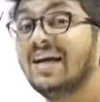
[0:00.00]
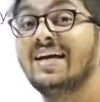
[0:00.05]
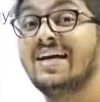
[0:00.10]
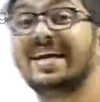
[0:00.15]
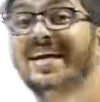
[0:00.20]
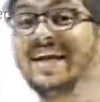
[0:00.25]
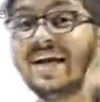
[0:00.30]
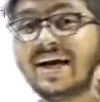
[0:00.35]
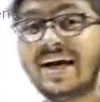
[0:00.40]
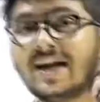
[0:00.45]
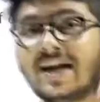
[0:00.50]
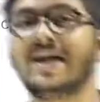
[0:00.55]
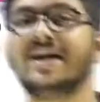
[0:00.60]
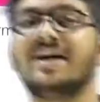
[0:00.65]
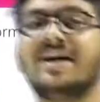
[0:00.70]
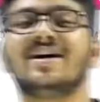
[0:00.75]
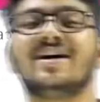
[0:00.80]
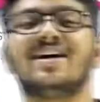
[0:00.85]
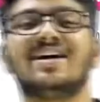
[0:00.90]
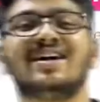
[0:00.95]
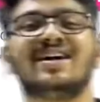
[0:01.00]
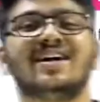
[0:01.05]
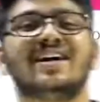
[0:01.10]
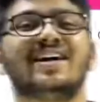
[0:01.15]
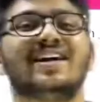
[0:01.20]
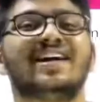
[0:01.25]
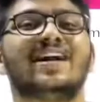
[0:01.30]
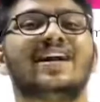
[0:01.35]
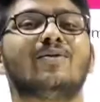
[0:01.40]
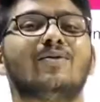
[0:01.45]
hearing
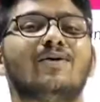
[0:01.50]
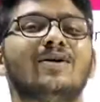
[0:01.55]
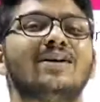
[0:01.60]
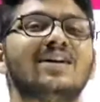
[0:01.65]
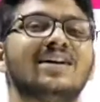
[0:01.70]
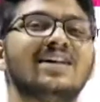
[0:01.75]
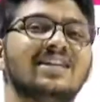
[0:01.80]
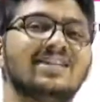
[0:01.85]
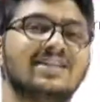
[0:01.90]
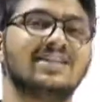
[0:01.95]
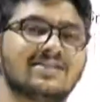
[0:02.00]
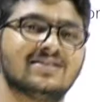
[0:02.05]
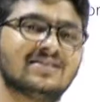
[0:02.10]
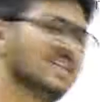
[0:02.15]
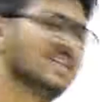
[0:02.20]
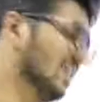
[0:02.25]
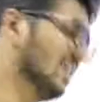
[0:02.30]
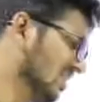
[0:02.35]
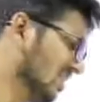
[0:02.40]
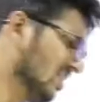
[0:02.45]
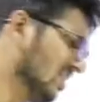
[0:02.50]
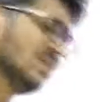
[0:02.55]
in our ears. That's